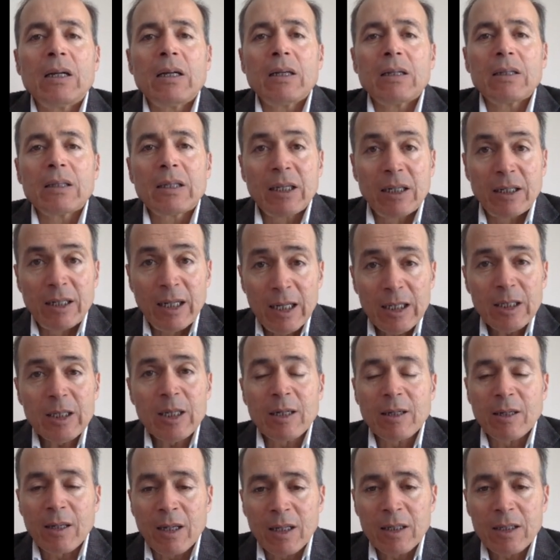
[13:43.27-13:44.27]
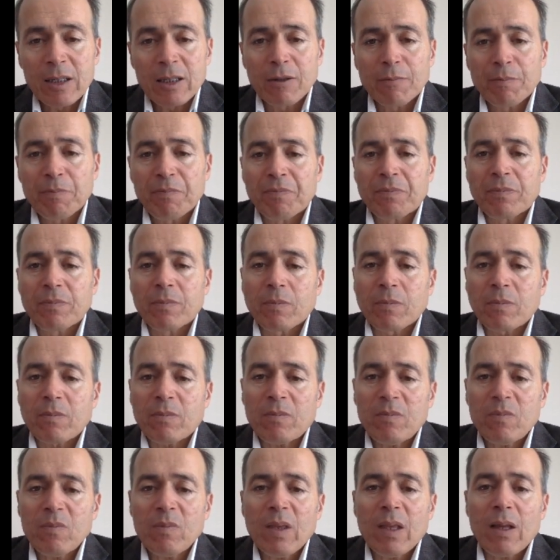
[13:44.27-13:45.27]
The reason is
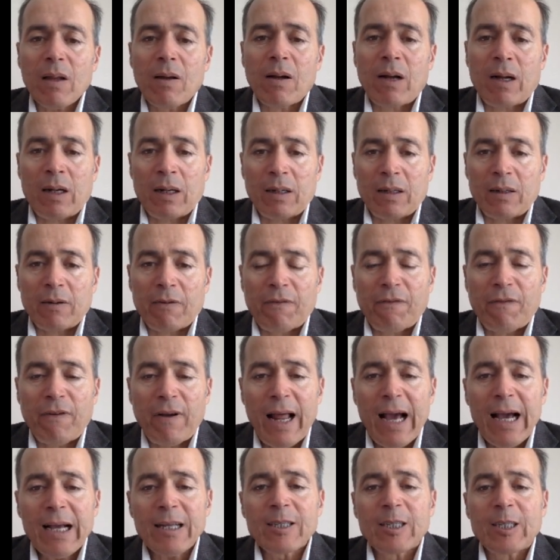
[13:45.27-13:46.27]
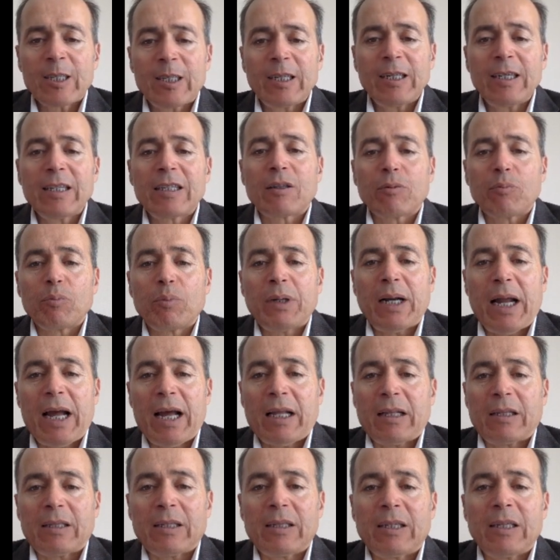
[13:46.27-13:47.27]
flaxseed
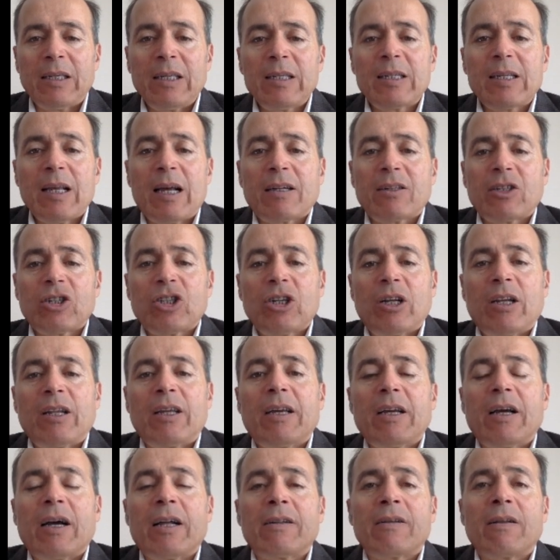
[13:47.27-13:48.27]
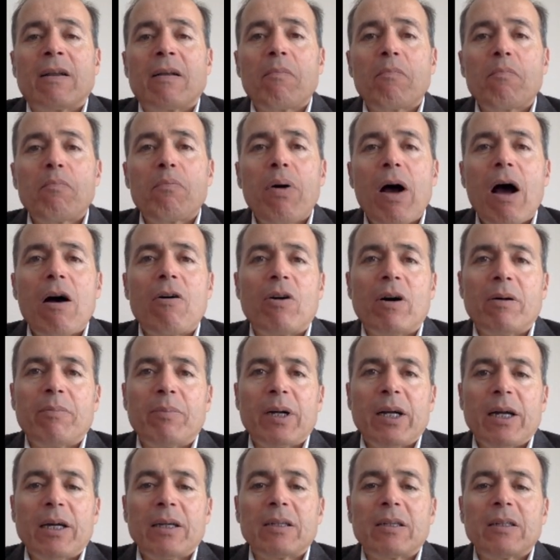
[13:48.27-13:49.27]
bread is actually a power
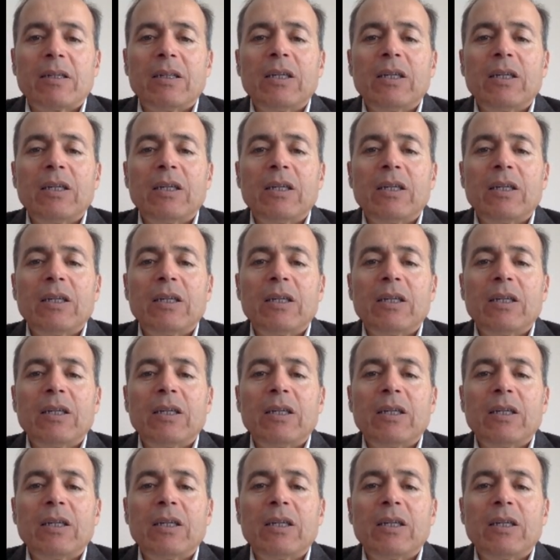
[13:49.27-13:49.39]
bread.